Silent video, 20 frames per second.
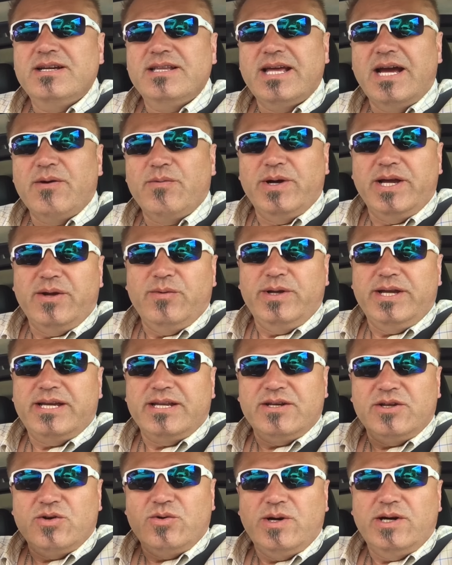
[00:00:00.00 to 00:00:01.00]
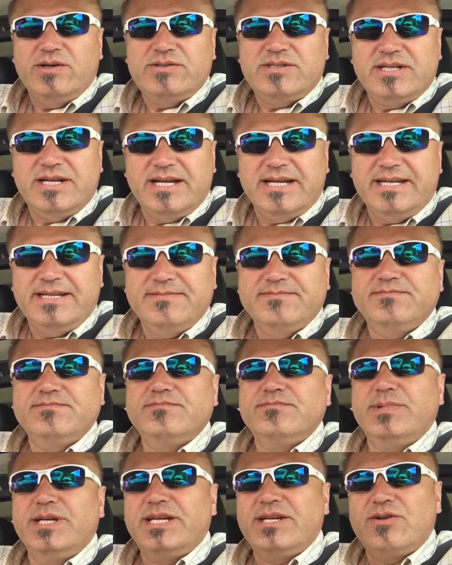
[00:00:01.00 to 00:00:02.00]
That way we can go out tonight,
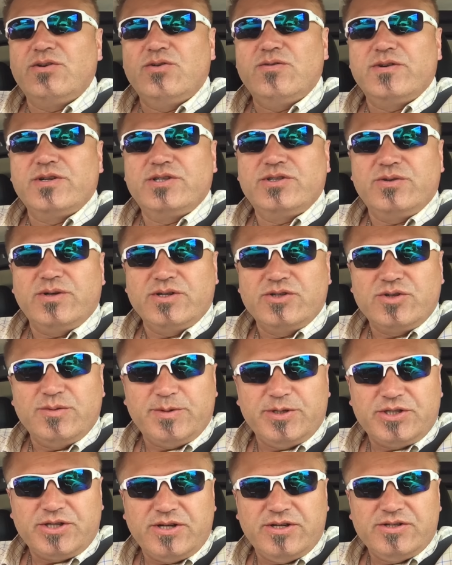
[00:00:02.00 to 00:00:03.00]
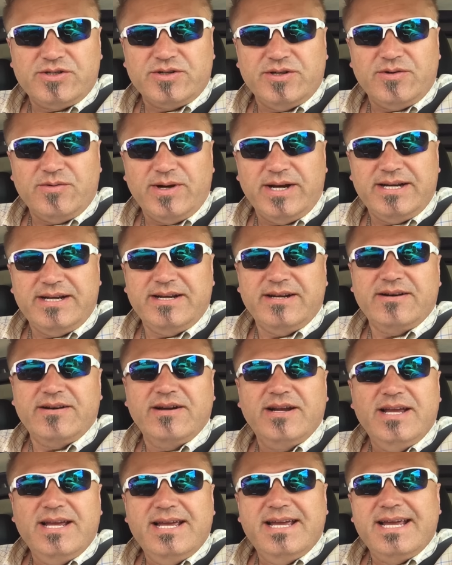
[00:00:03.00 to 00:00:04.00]
make it over to our supercharger in Red
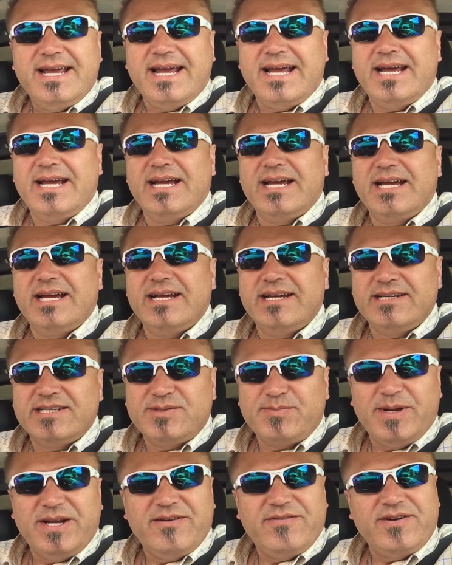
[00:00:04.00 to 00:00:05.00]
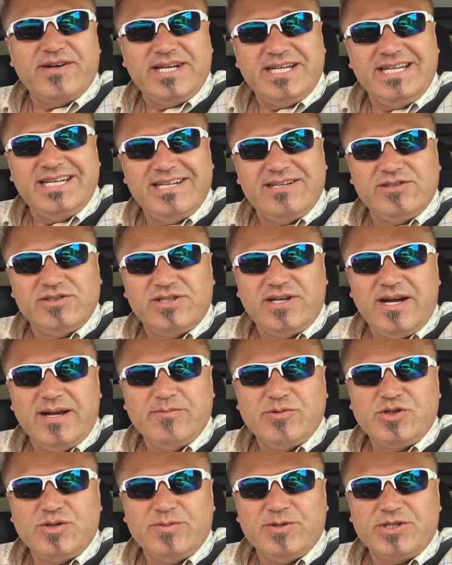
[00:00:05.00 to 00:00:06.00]
Deer, and spend very little
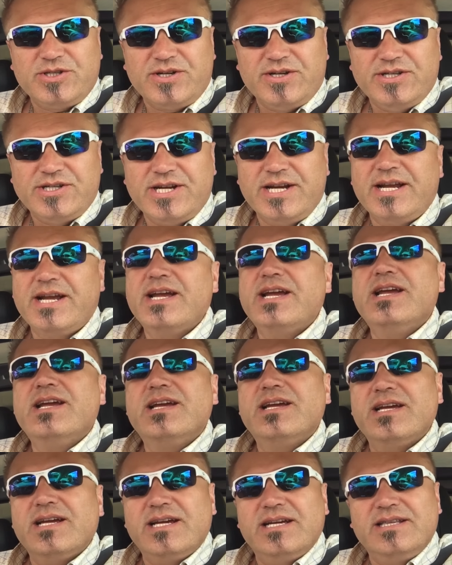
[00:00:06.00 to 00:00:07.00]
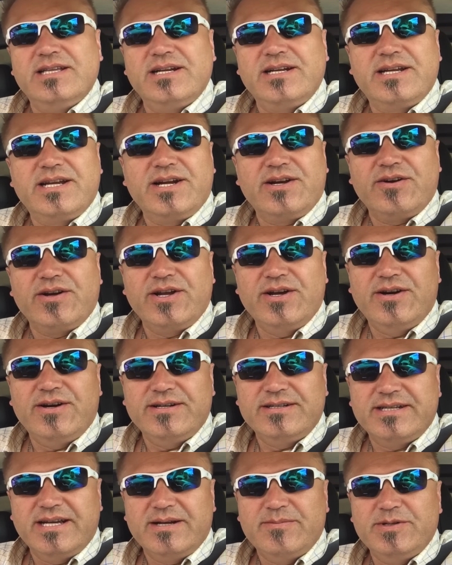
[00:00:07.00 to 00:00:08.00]
time supercharging, and then carry
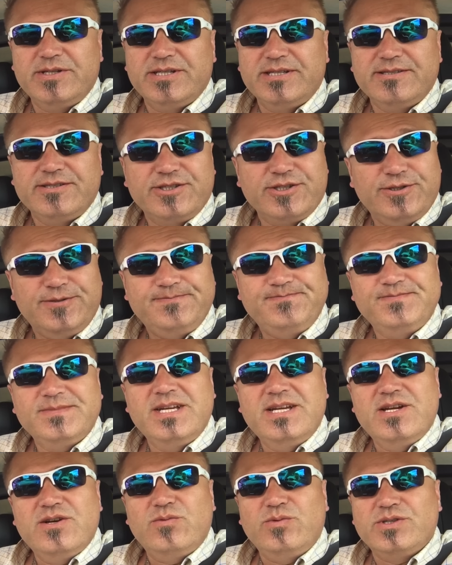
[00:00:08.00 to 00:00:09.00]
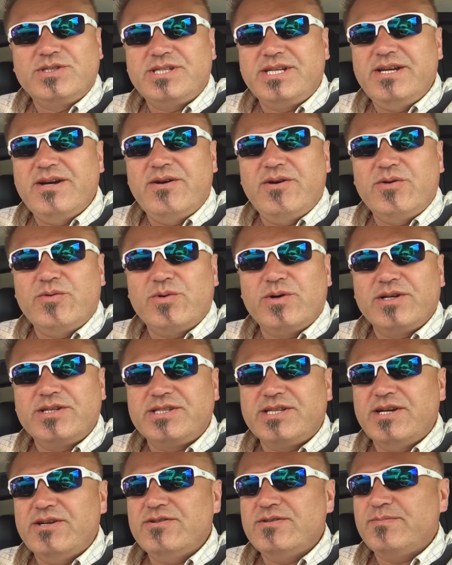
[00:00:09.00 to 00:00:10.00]
on to Edmonton. So we'll see how it
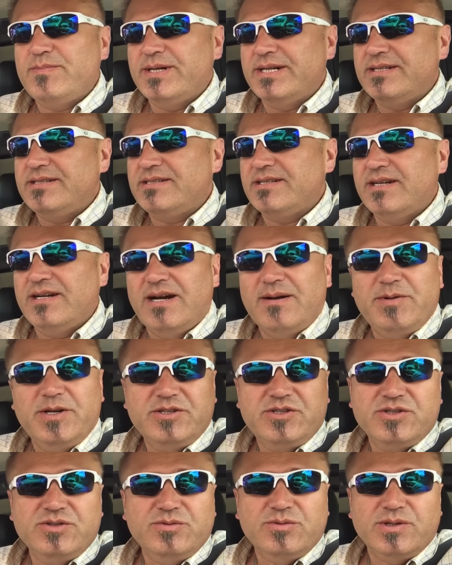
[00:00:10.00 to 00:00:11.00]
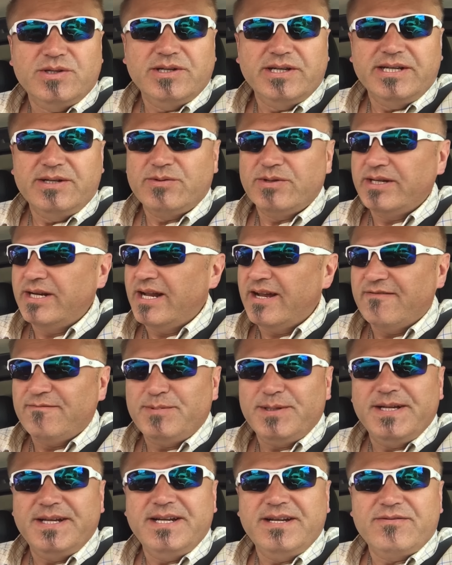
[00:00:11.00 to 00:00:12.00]
works out, but I'm not too worried. We're going to have
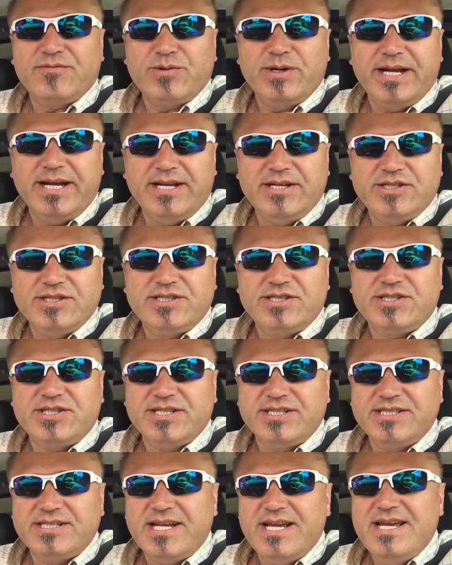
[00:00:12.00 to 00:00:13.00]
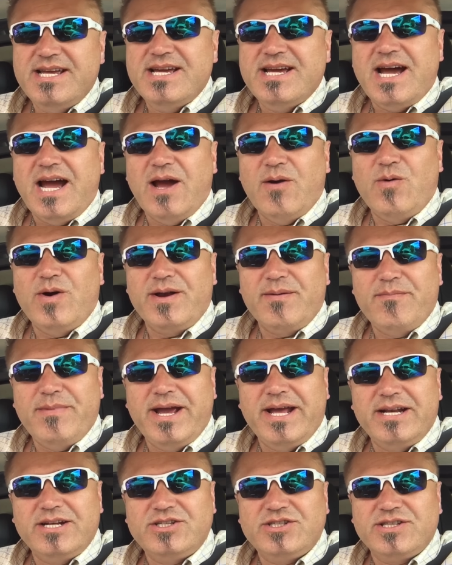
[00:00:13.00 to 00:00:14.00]
plenty of range. It's just I want to
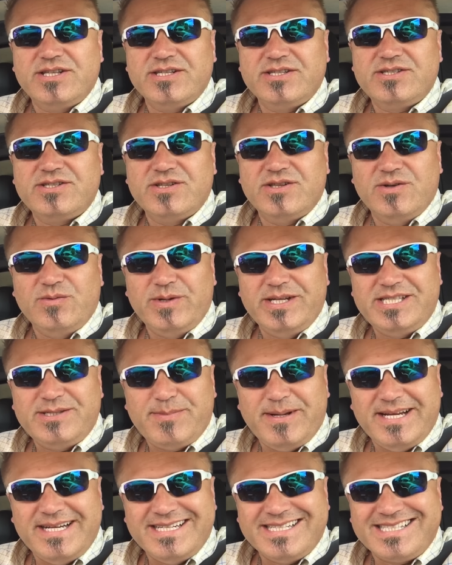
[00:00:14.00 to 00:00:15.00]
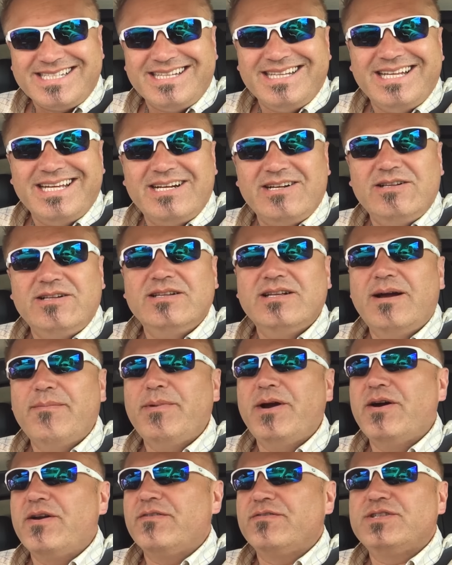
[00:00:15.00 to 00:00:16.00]
manage this so that we spend as little
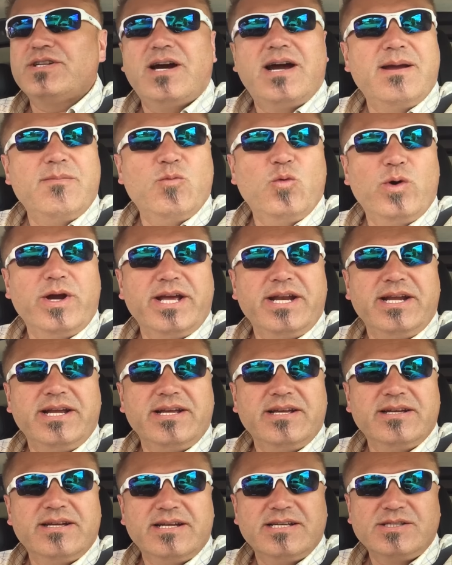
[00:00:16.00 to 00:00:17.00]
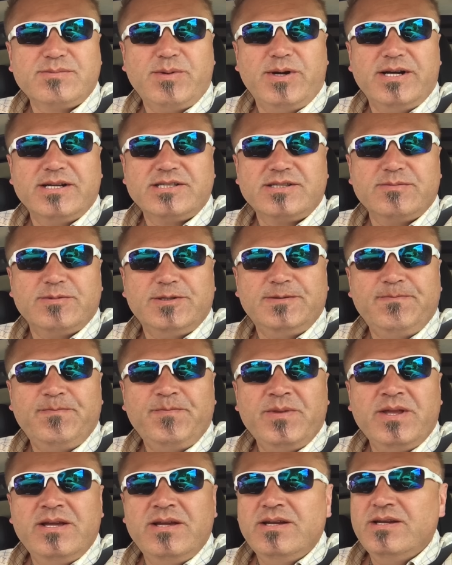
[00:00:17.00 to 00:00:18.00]
amount of time waiting as possible.
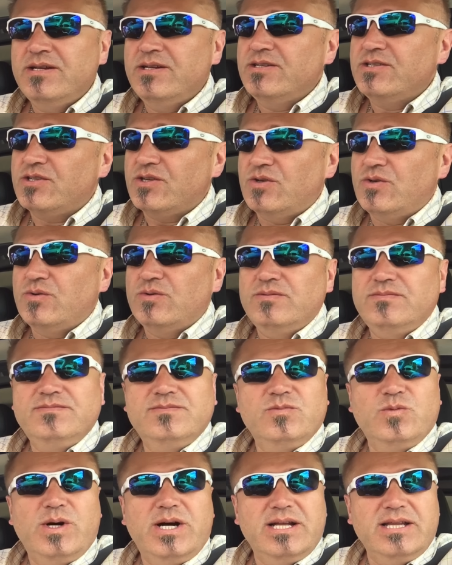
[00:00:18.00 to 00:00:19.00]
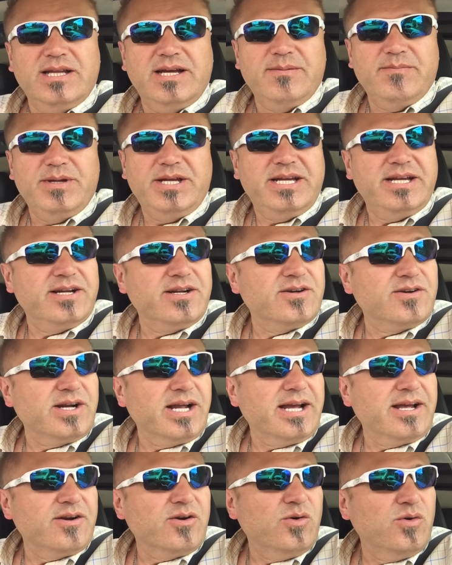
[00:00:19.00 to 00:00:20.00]
So while I'm here
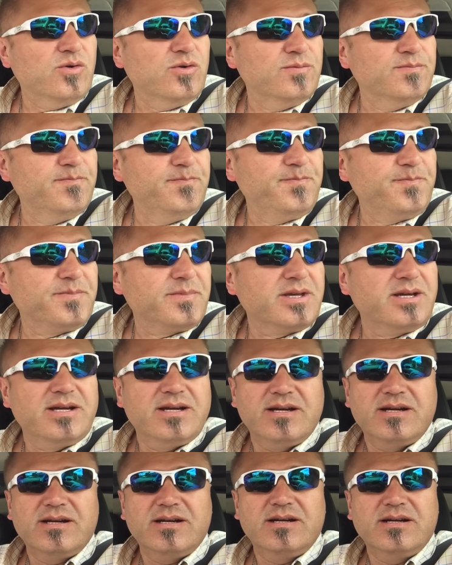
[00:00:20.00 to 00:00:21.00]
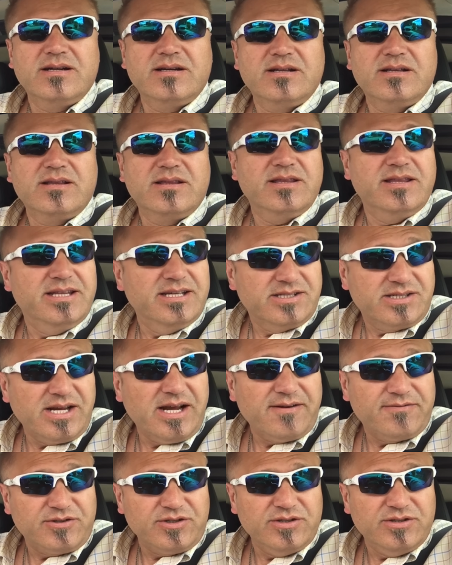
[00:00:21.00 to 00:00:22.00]
at home this
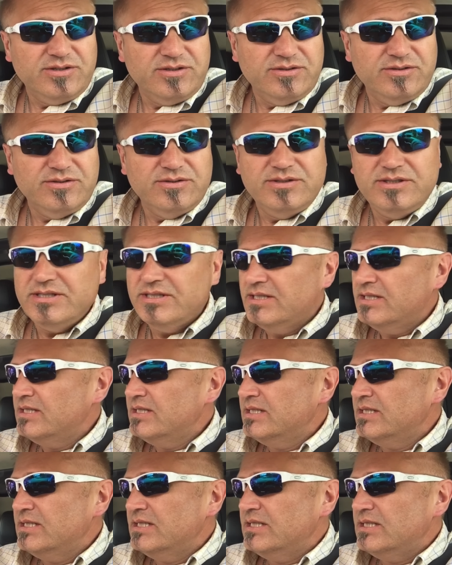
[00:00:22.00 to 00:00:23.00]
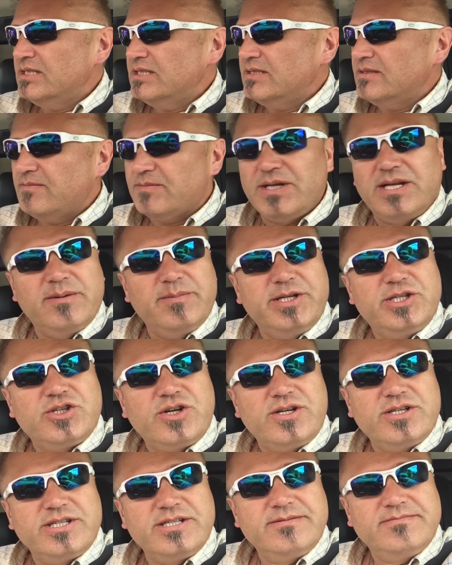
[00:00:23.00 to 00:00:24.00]
afternoon, I'm going to be
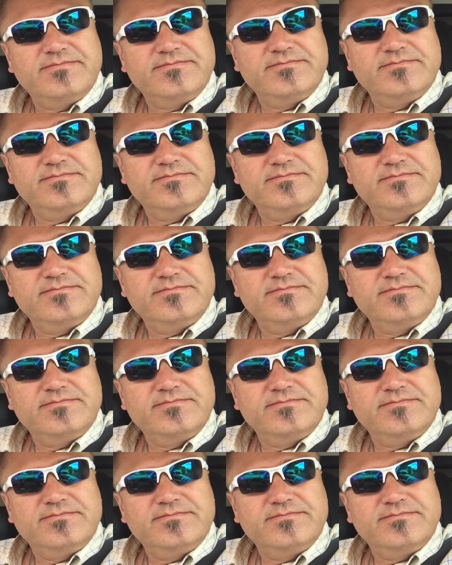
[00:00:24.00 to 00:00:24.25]
charging.